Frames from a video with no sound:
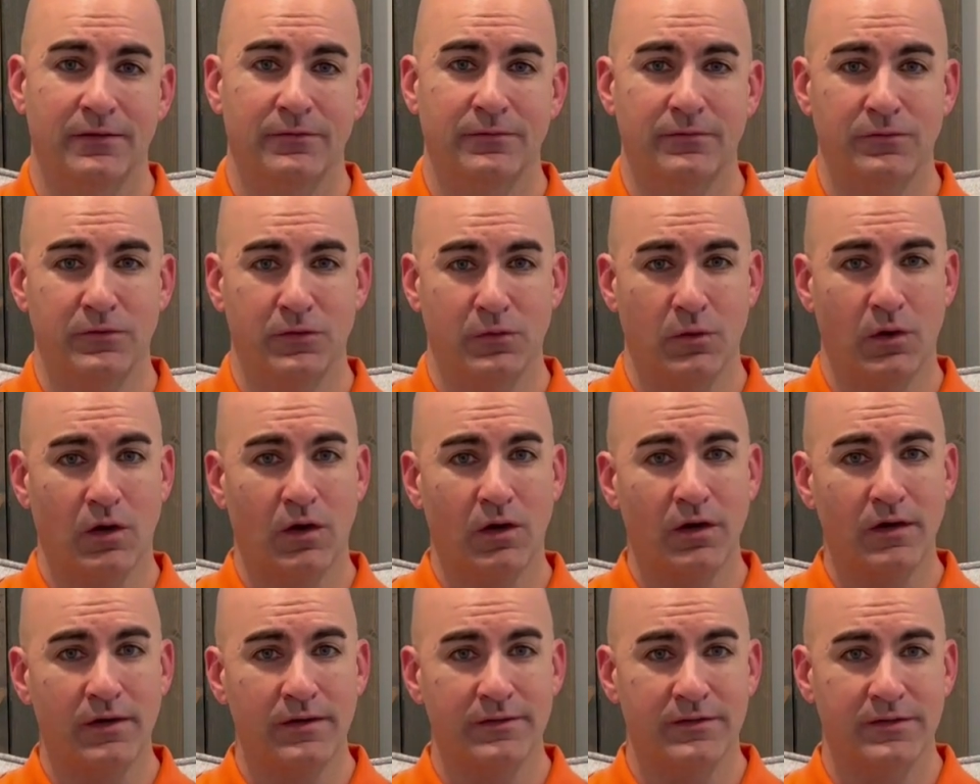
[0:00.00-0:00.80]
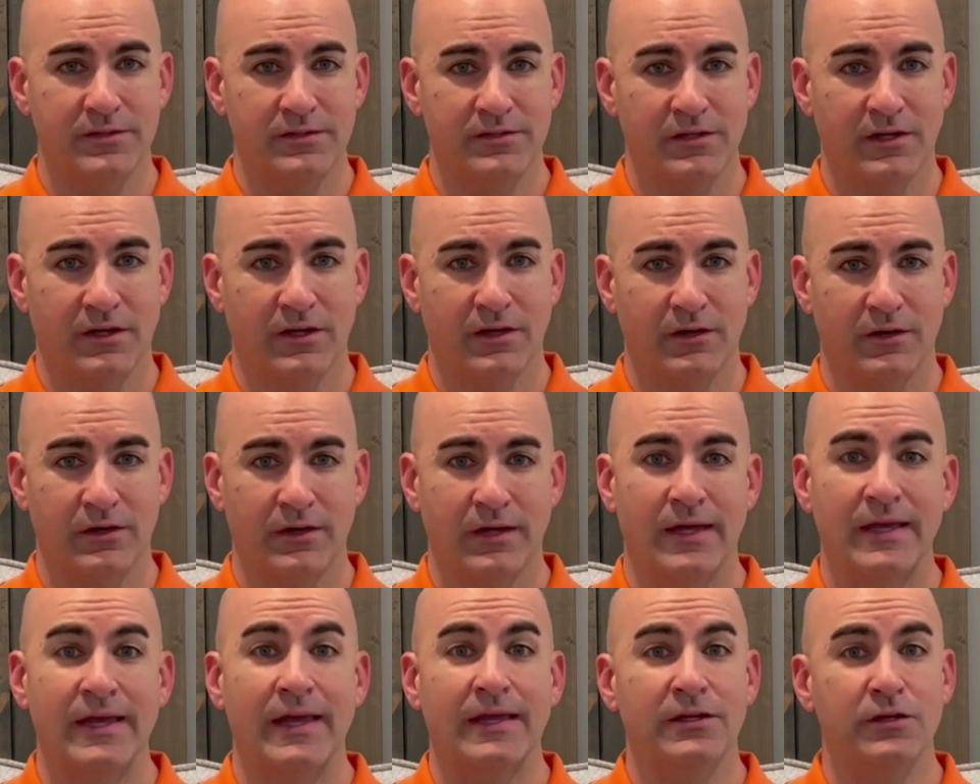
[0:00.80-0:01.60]
you are in this area
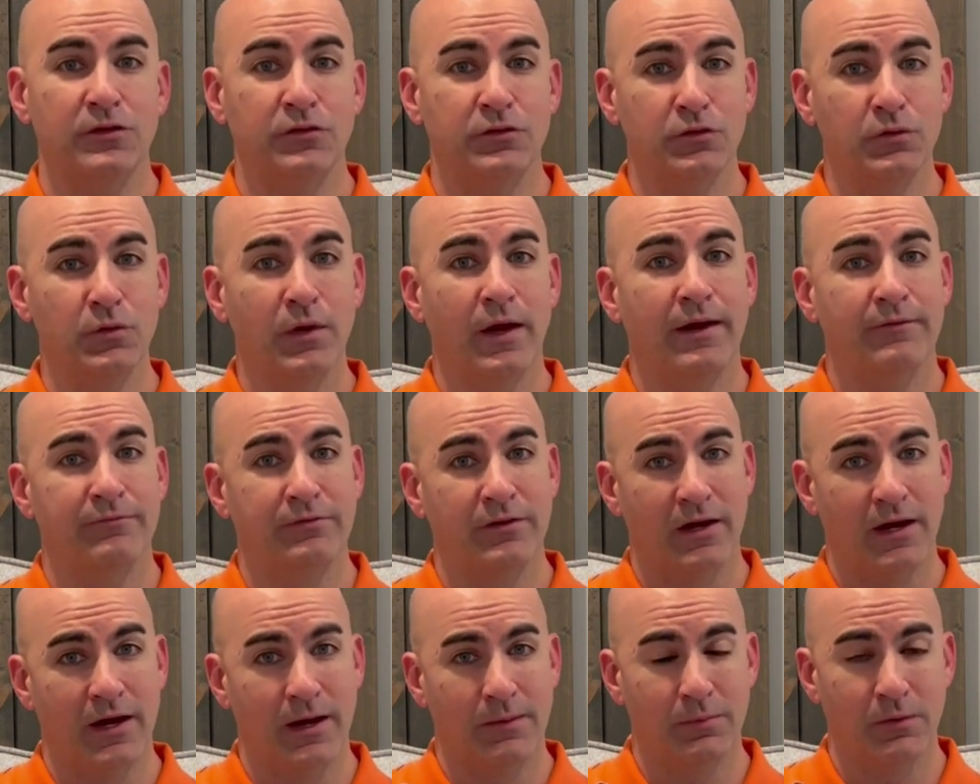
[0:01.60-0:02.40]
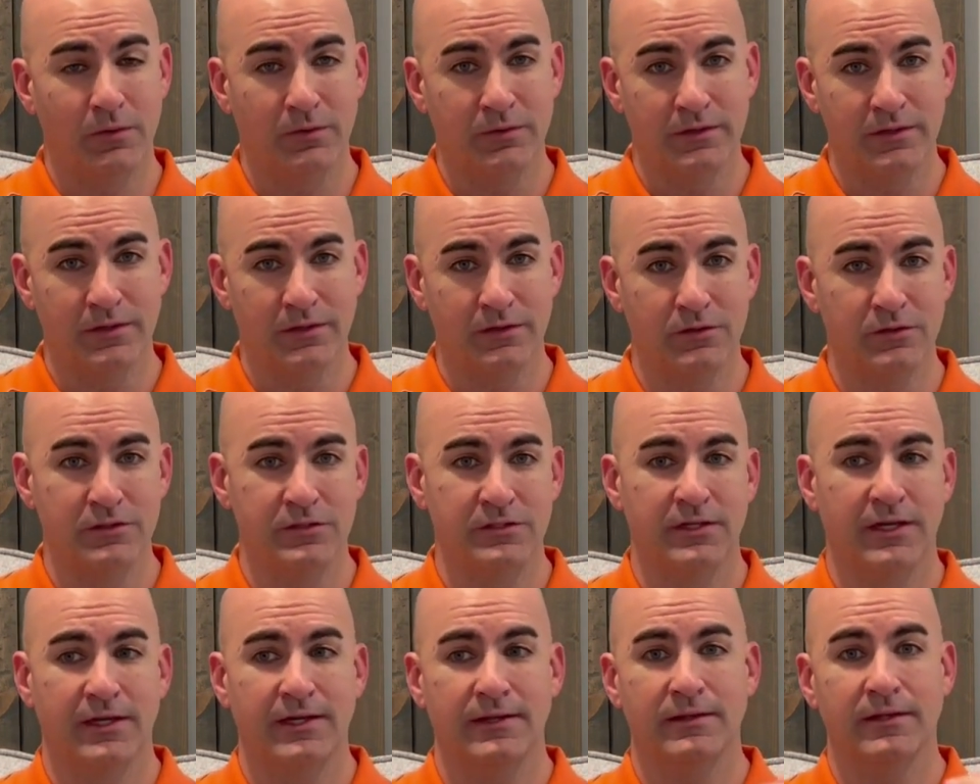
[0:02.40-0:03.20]
and you do have to hop on the
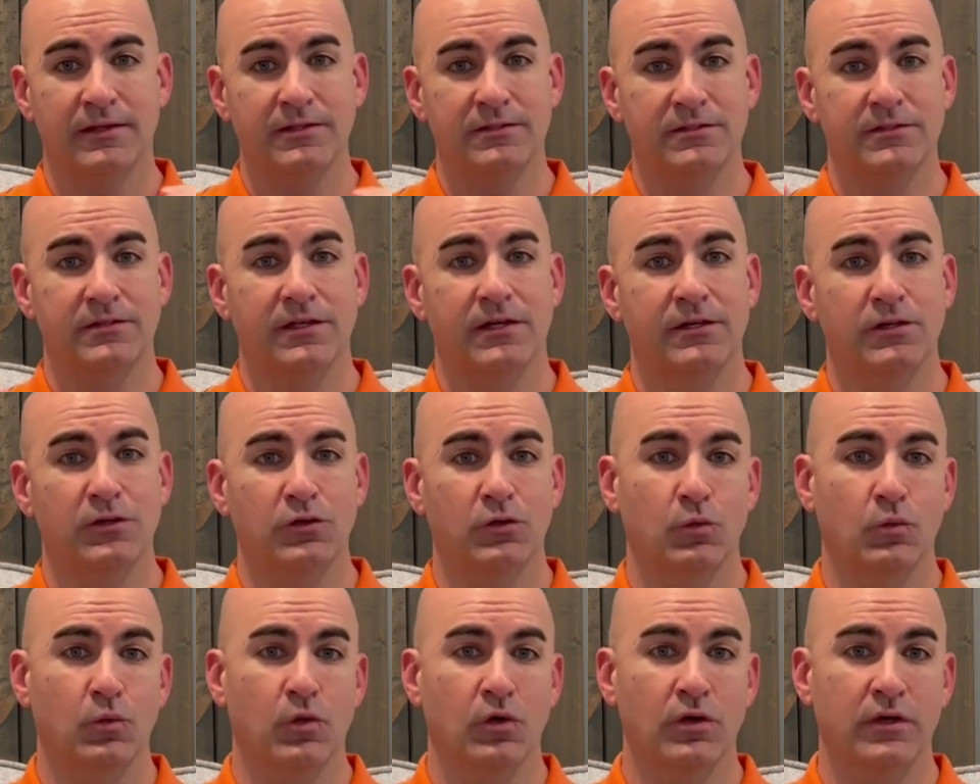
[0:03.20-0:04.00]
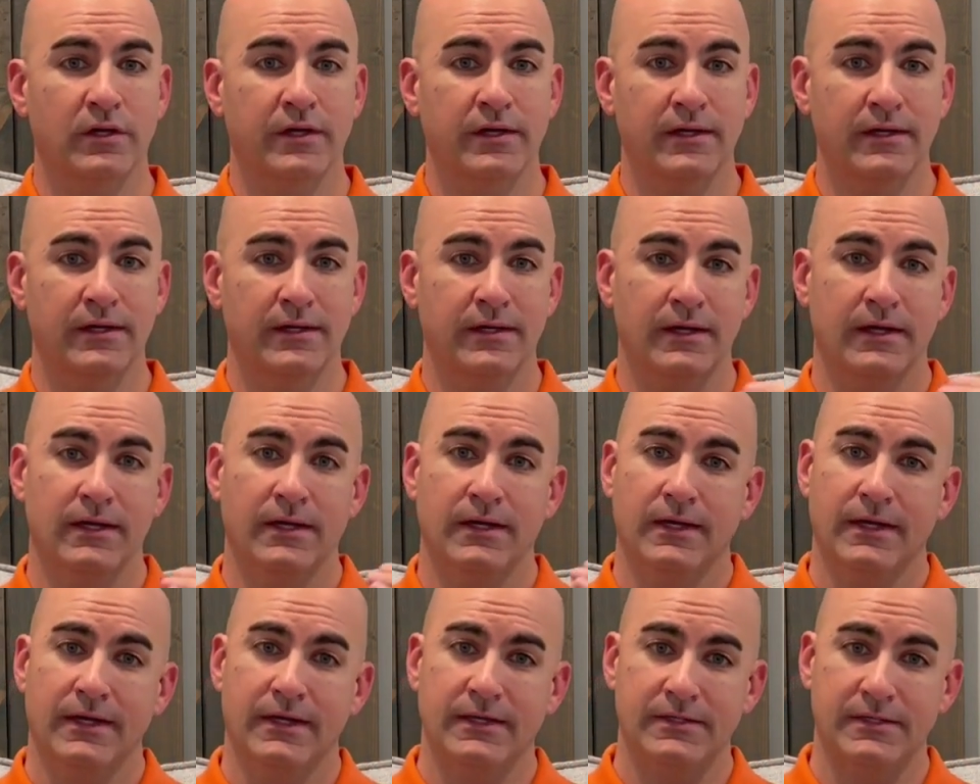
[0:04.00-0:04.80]
interstate, let's say you're working
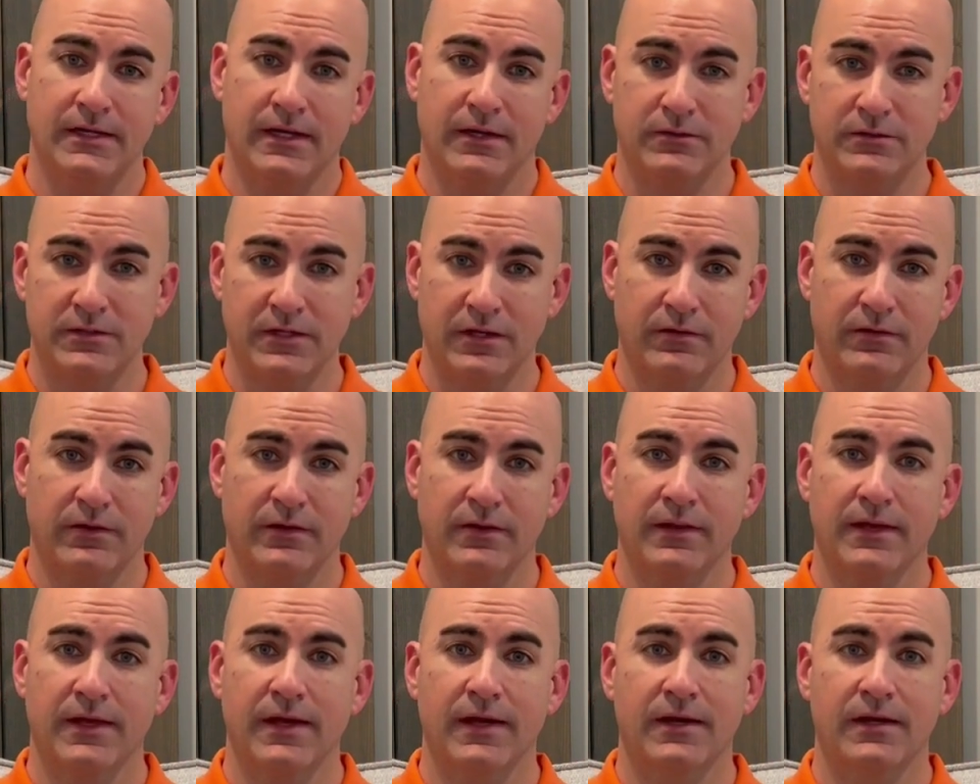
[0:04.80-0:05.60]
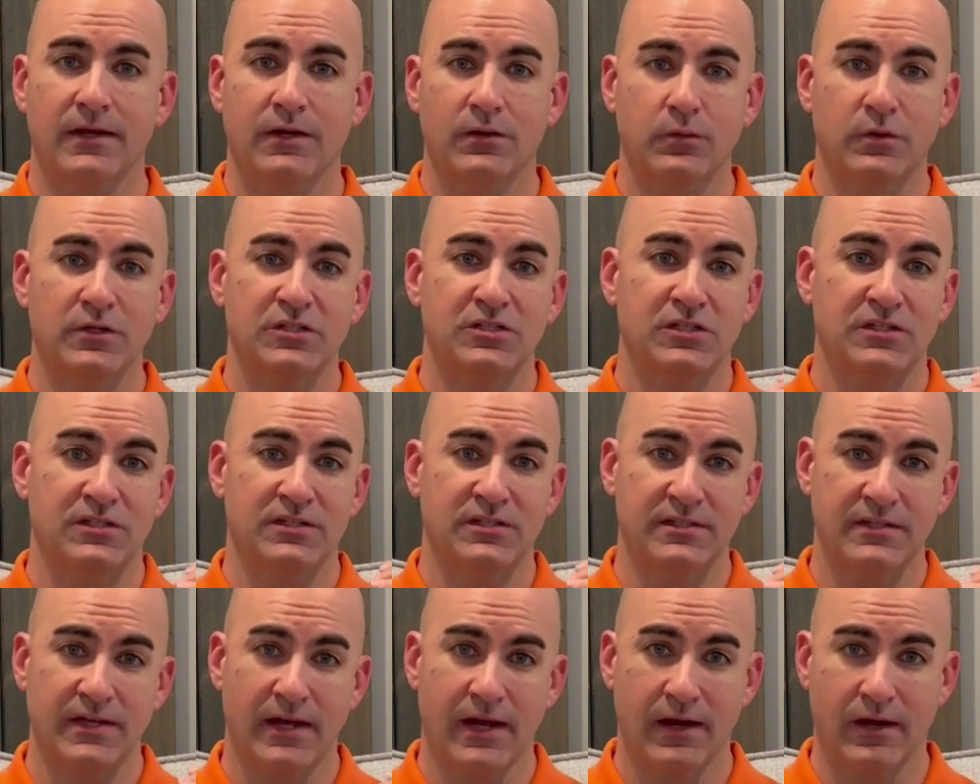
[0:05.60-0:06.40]
in downtown Atlanta, which is
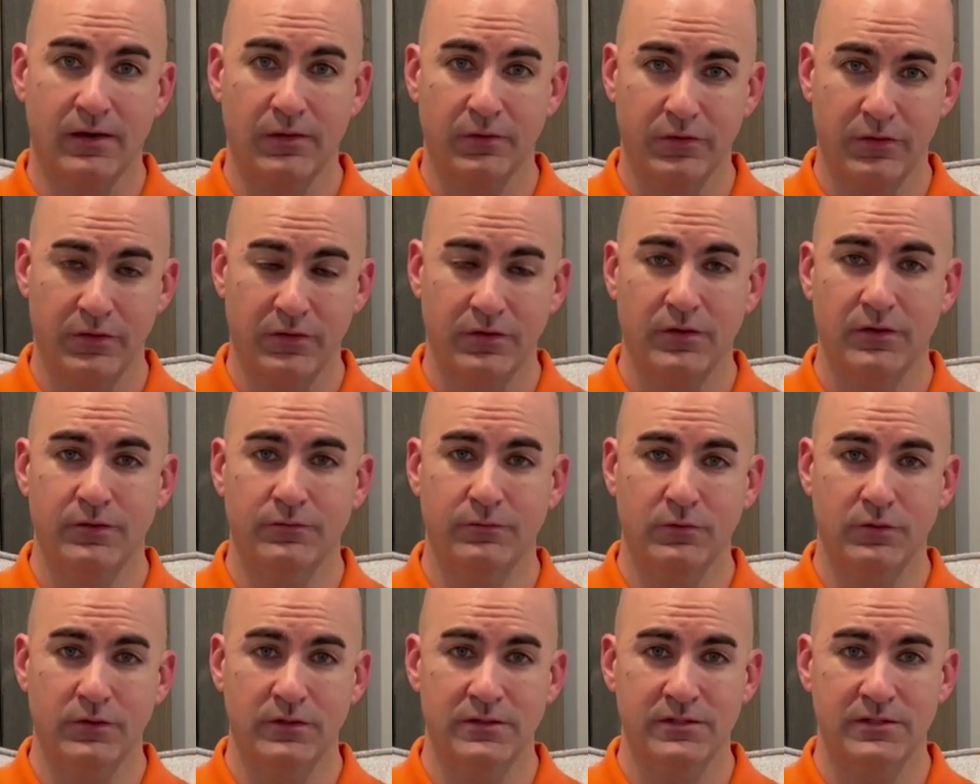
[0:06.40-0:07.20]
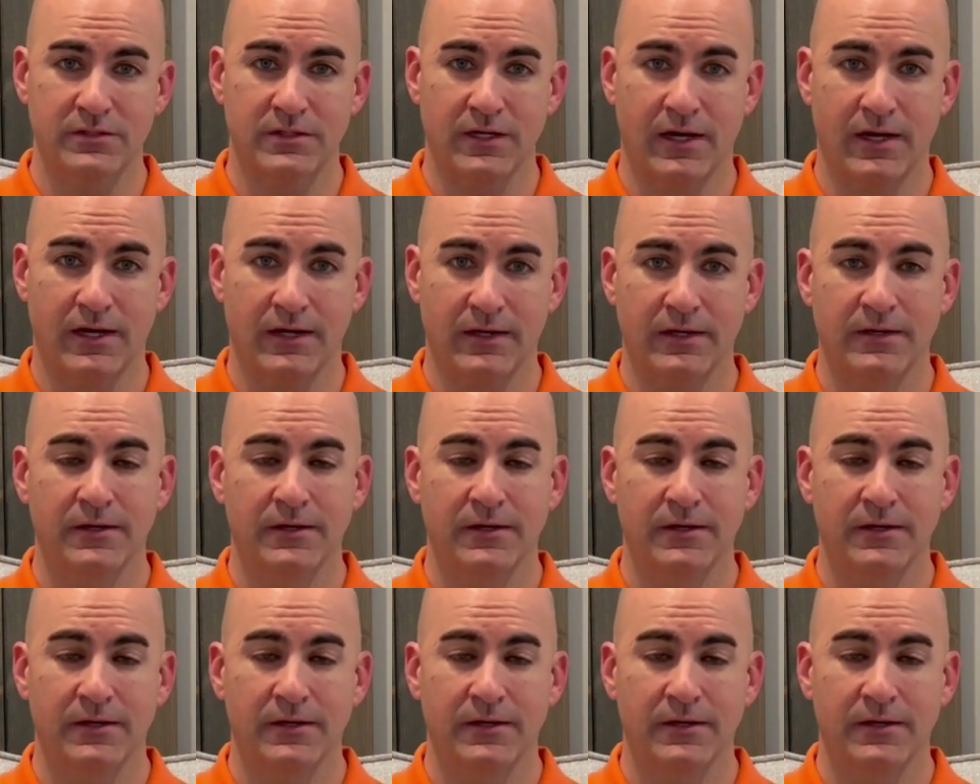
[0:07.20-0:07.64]
south of Woodstock.